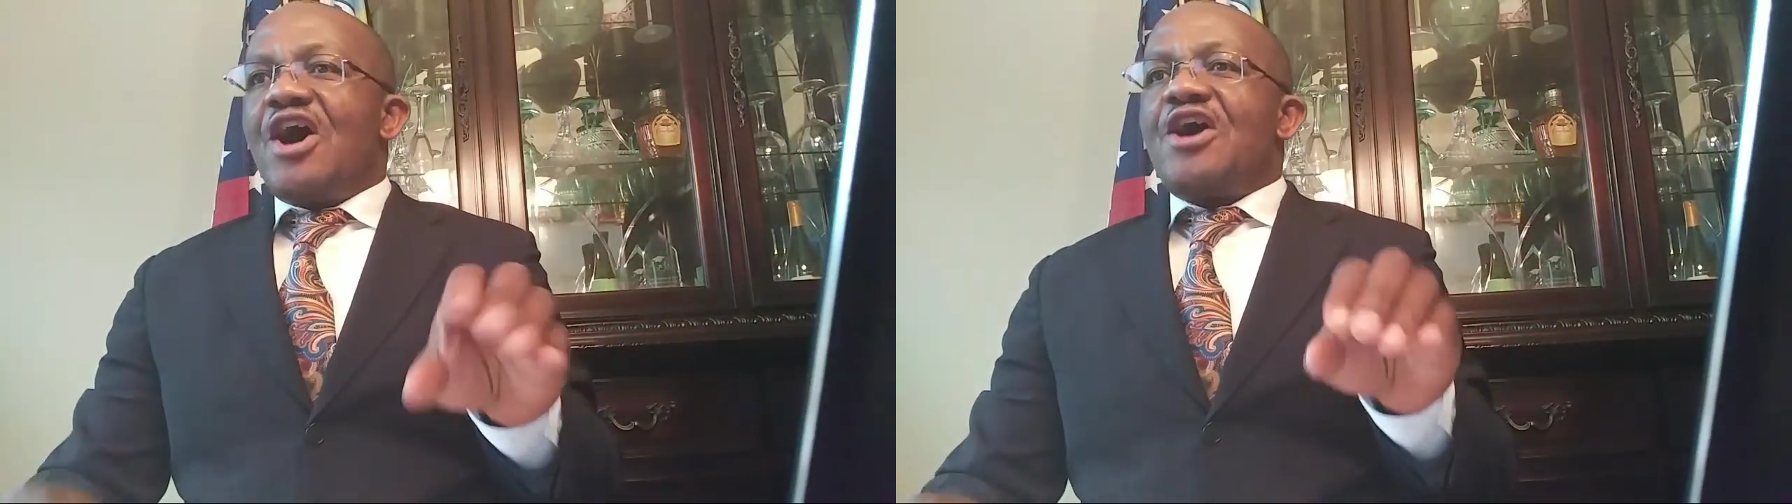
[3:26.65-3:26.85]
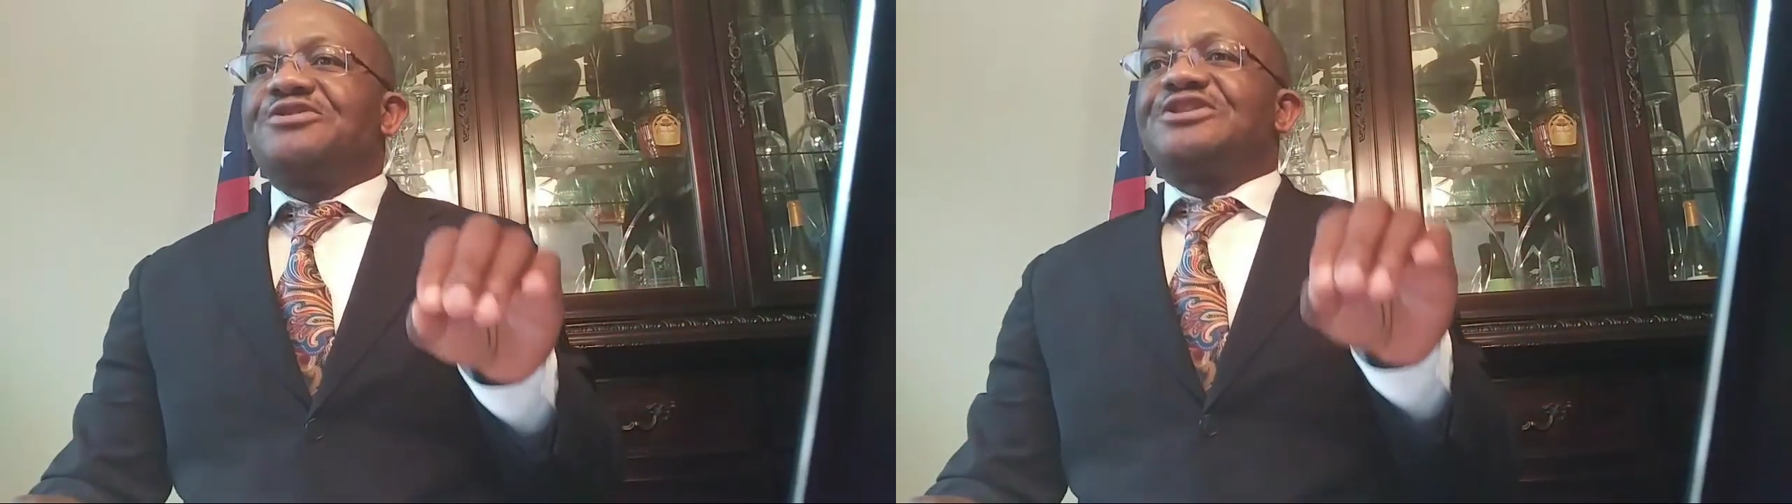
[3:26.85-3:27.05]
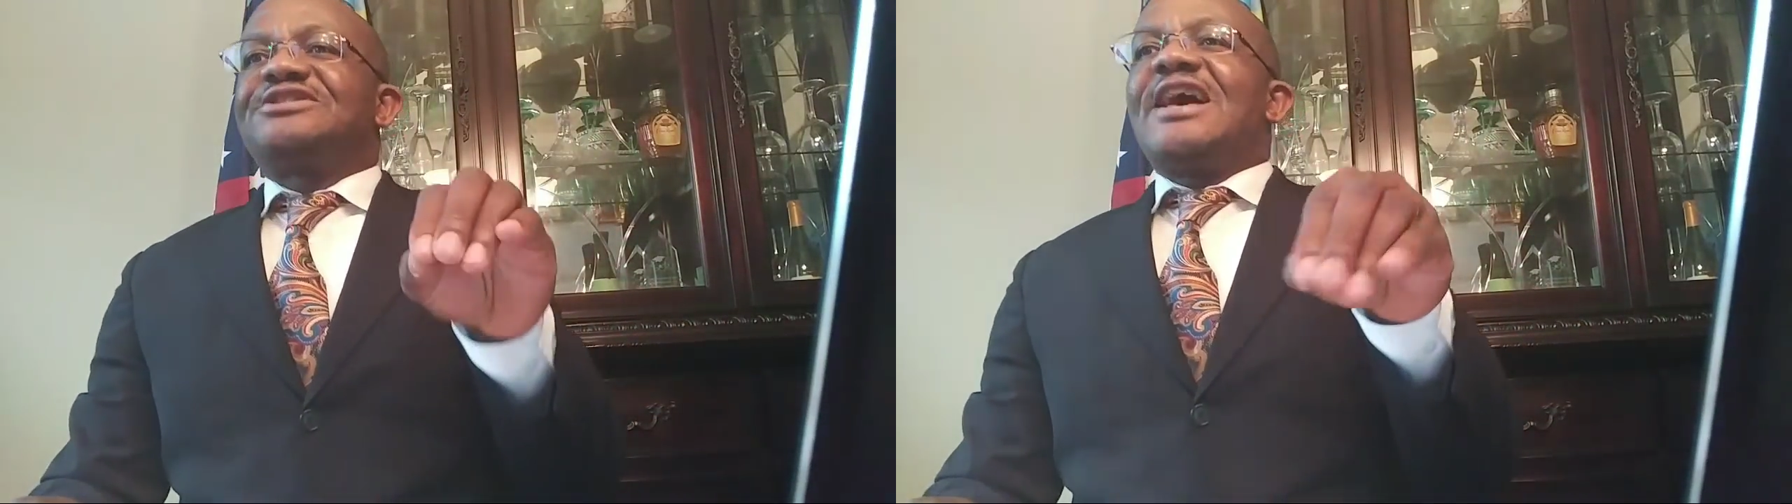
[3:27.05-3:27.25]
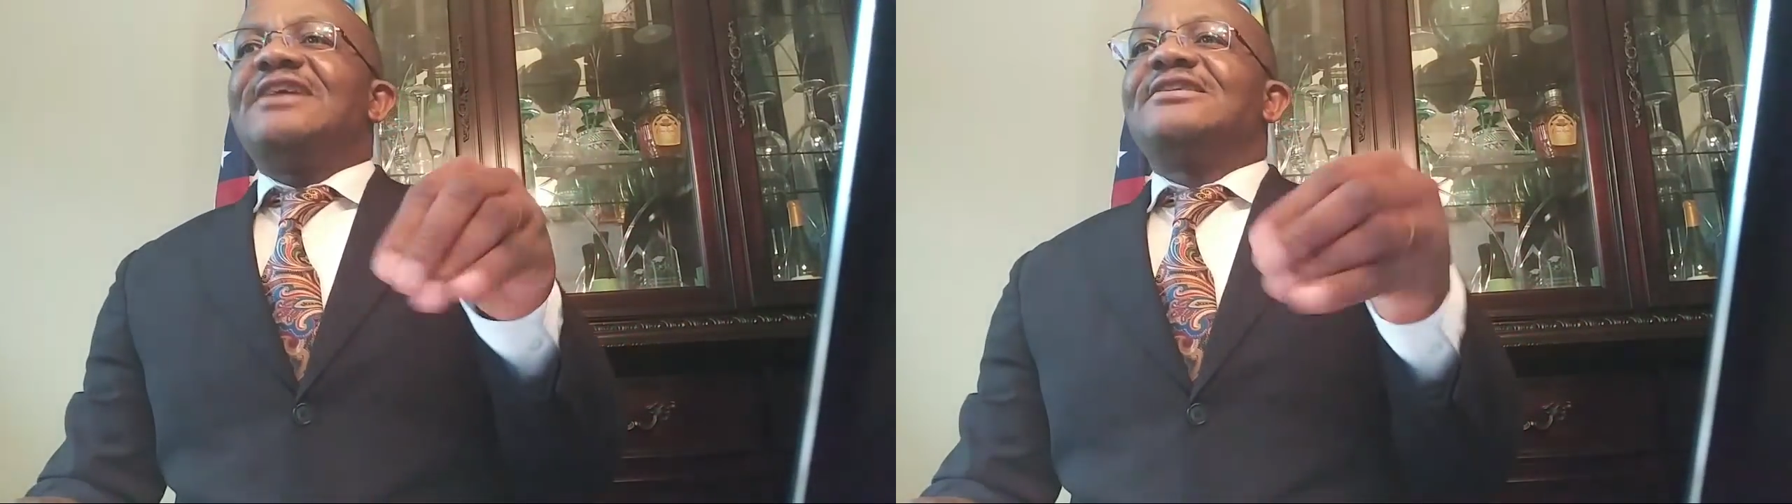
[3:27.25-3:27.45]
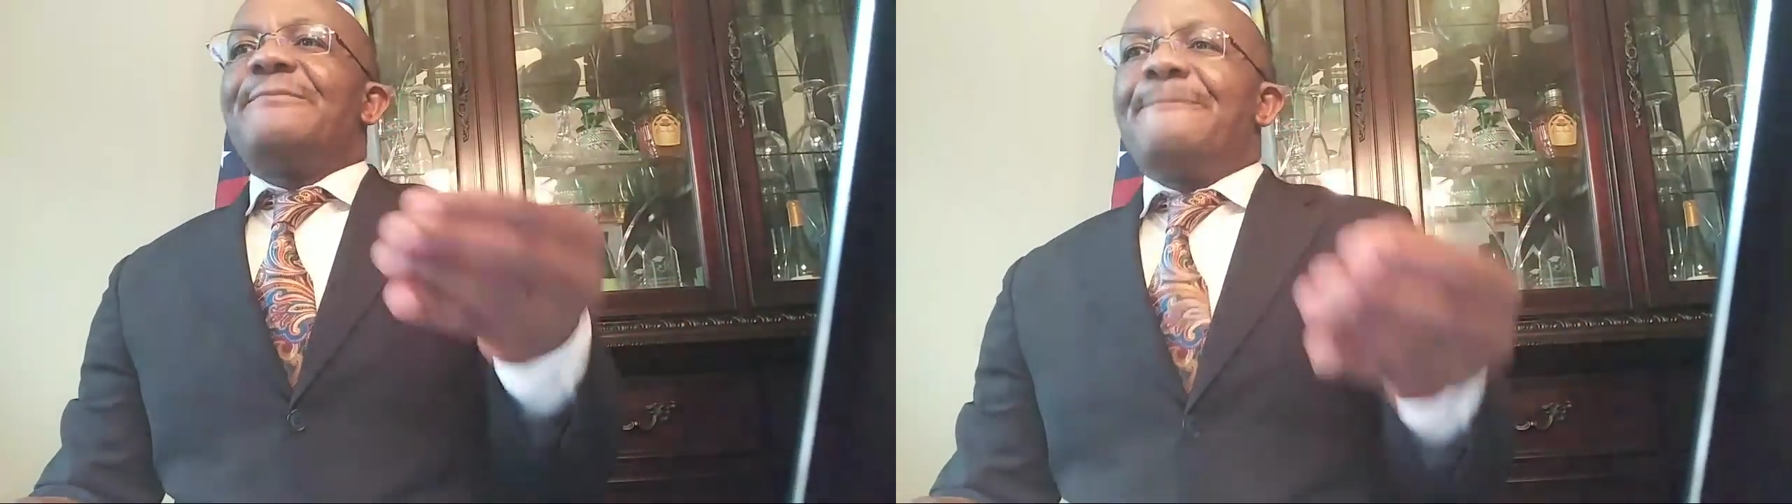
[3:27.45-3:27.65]

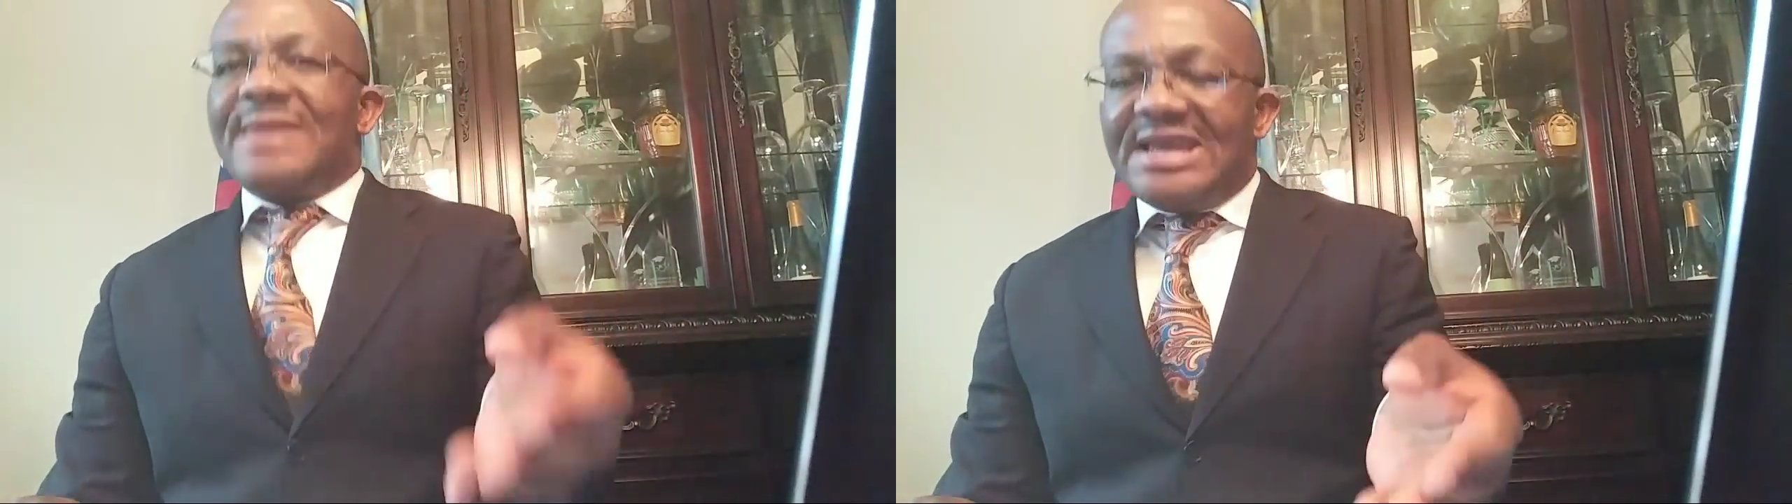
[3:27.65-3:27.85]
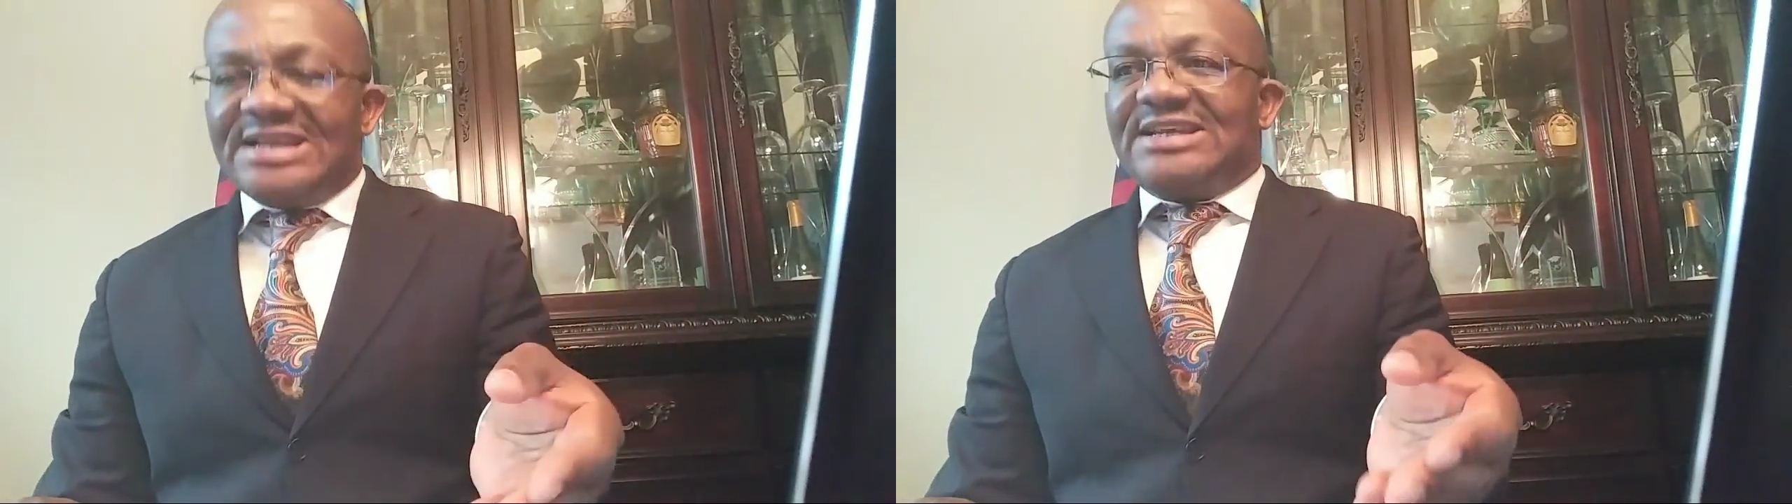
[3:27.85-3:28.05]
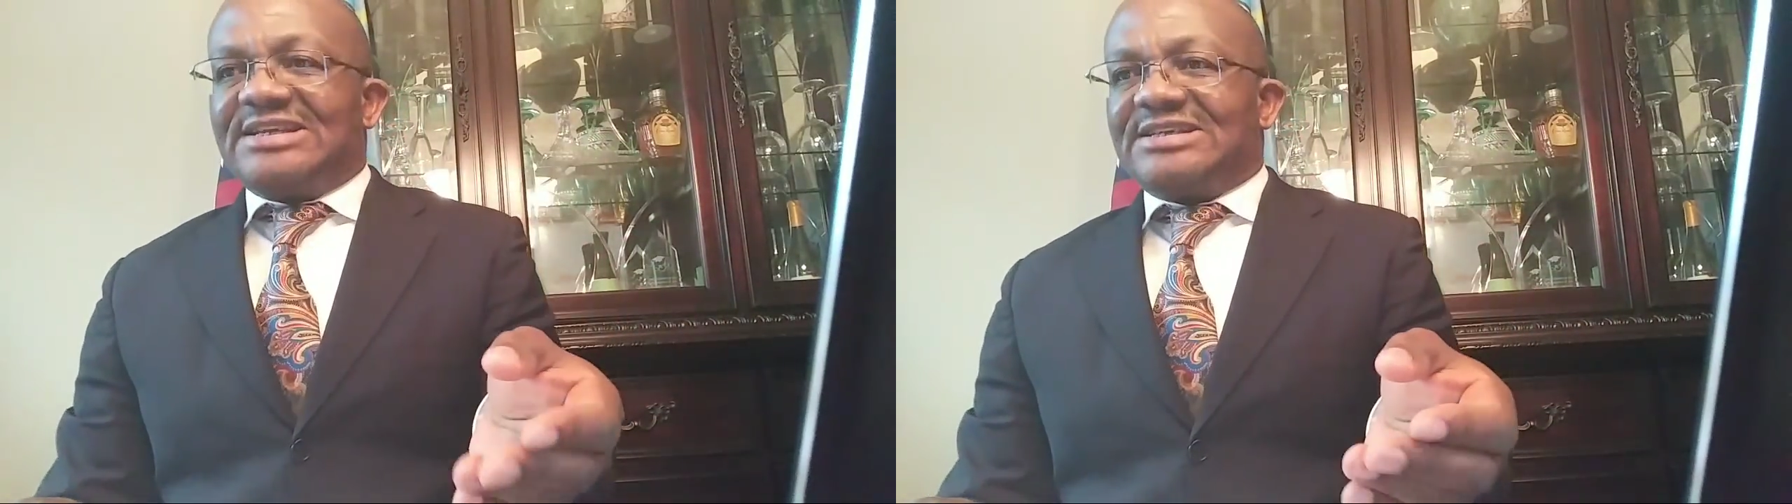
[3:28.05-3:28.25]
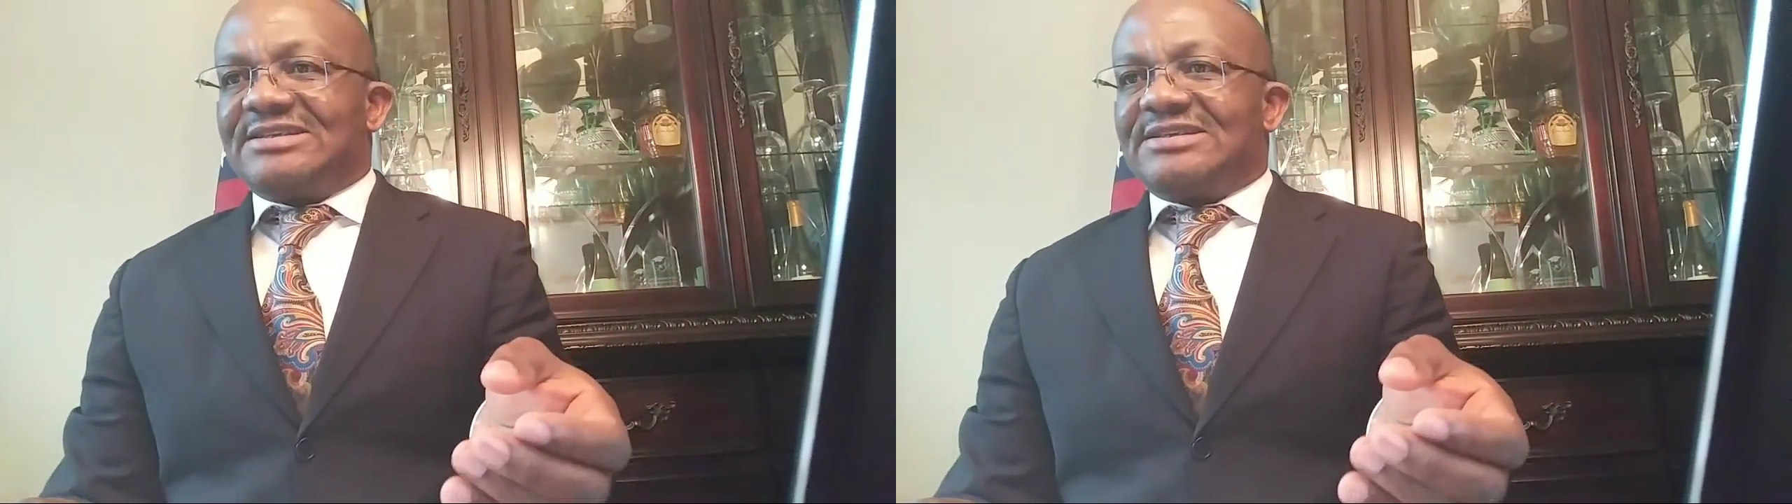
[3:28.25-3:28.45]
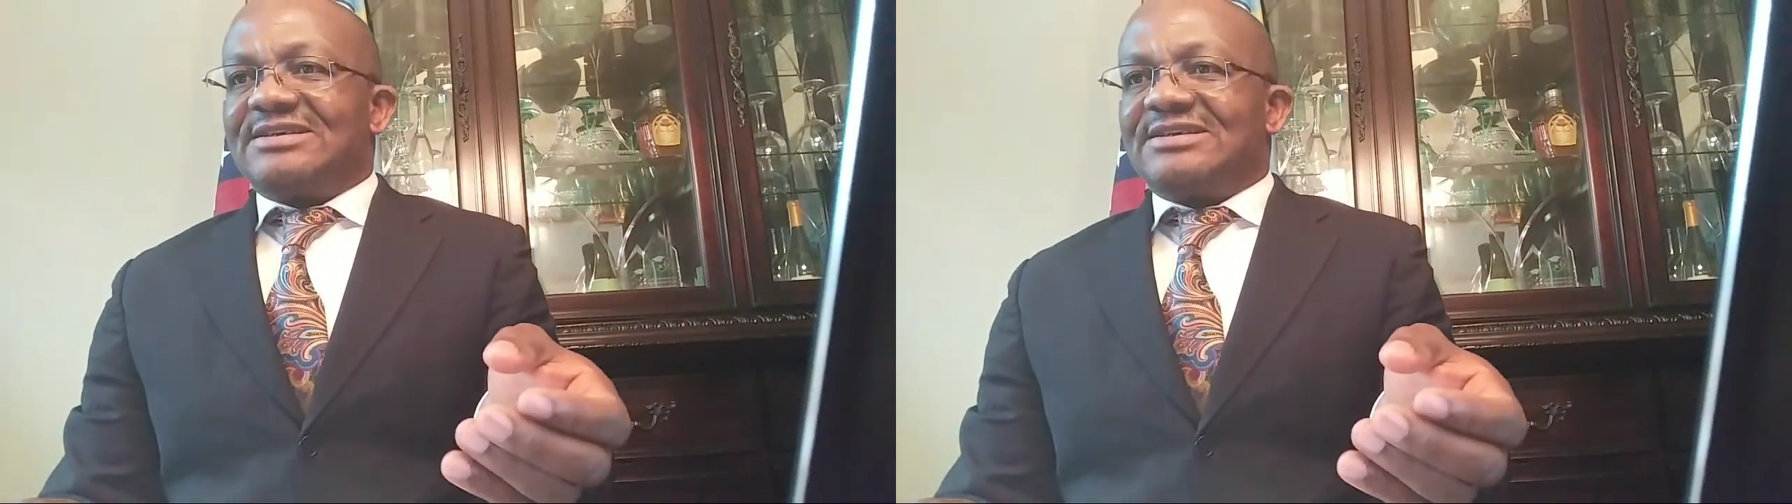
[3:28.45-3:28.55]
Understand the meaning